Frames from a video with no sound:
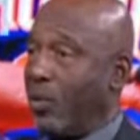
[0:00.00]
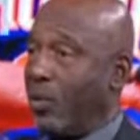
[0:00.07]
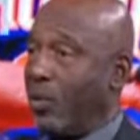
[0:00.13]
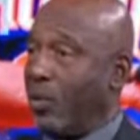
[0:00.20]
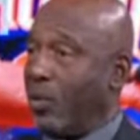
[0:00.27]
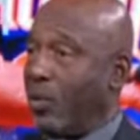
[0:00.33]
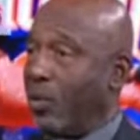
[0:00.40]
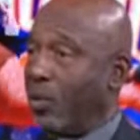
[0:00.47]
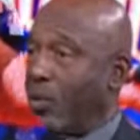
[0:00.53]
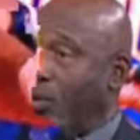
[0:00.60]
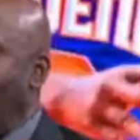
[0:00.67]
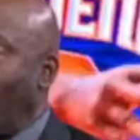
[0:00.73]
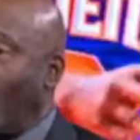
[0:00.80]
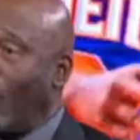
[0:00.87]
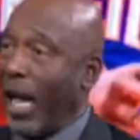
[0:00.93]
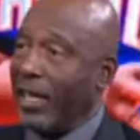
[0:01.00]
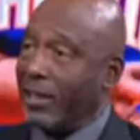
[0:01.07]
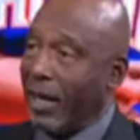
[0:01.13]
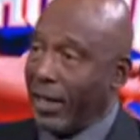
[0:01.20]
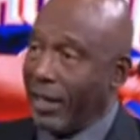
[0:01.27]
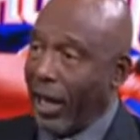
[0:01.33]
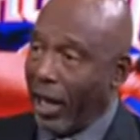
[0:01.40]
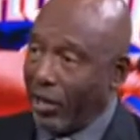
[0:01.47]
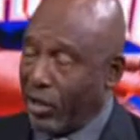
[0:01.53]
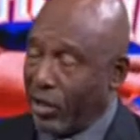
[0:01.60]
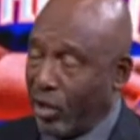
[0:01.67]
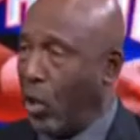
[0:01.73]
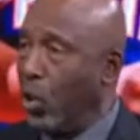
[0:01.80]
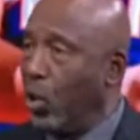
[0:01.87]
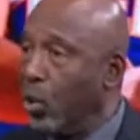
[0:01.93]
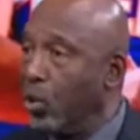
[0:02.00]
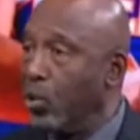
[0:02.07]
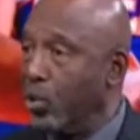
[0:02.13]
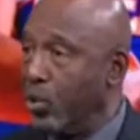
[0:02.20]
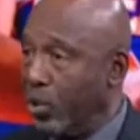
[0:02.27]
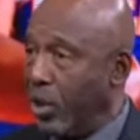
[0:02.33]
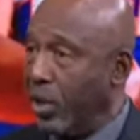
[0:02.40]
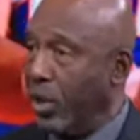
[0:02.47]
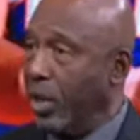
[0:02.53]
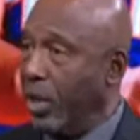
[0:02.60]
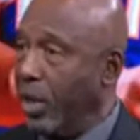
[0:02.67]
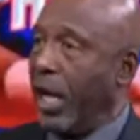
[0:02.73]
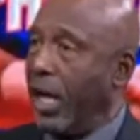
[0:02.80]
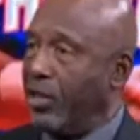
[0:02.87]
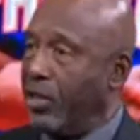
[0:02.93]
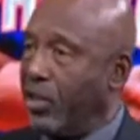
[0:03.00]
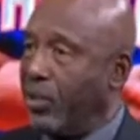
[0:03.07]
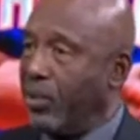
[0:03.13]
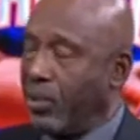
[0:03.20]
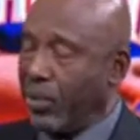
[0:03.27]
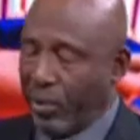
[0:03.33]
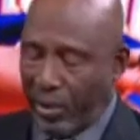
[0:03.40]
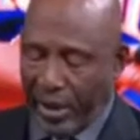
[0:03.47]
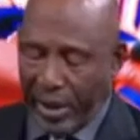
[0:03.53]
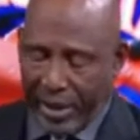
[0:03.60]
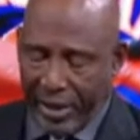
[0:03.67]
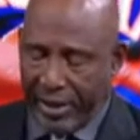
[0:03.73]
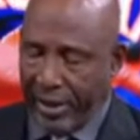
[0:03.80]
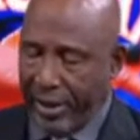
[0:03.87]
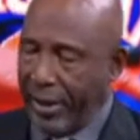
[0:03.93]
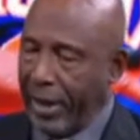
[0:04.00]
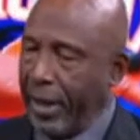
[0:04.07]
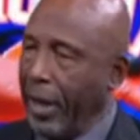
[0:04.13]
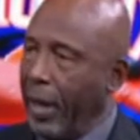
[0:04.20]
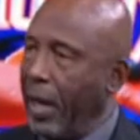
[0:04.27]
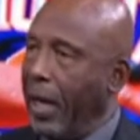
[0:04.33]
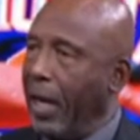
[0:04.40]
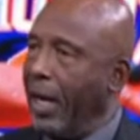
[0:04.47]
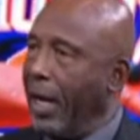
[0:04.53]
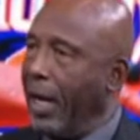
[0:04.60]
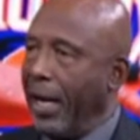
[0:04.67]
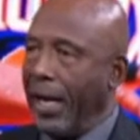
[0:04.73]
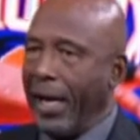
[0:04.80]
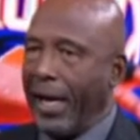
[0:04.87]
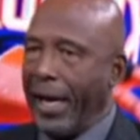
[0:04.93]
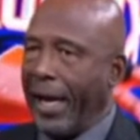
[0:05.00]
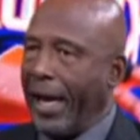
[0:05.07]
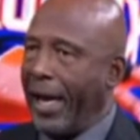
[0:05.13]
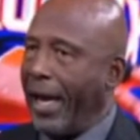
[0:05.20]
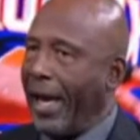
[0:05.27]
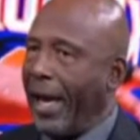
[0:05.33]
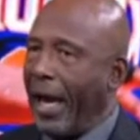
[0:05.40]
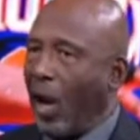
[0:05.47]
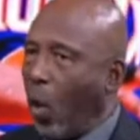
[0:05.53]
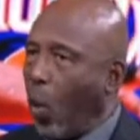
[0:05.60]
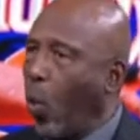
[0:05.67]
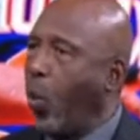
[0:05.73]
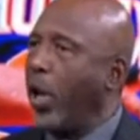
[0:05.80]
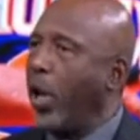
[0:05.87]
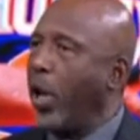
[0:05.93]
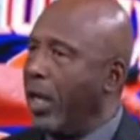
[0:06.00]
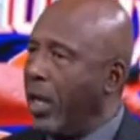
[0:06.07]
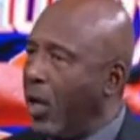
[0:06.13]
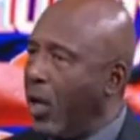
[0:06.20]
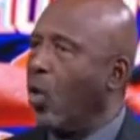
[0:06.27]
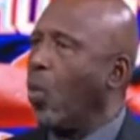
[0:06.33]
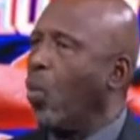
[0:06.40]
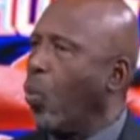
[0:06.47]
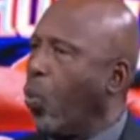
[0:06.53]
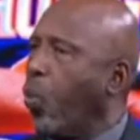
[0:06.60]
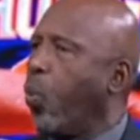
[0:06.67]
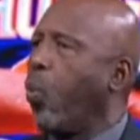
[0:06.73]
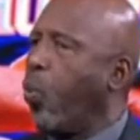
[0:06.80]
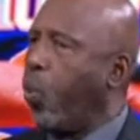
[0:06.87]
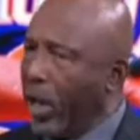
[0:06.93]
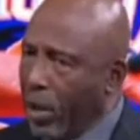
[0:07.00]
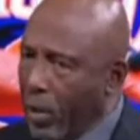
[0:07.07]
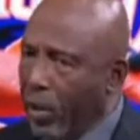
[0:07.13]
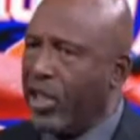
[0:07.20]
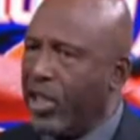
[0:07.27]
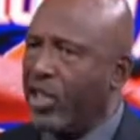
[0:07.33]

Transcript: and, guys like that. Kuz shooting threes. In the first 20 games, James, they were the best shooting team Lakers ever had.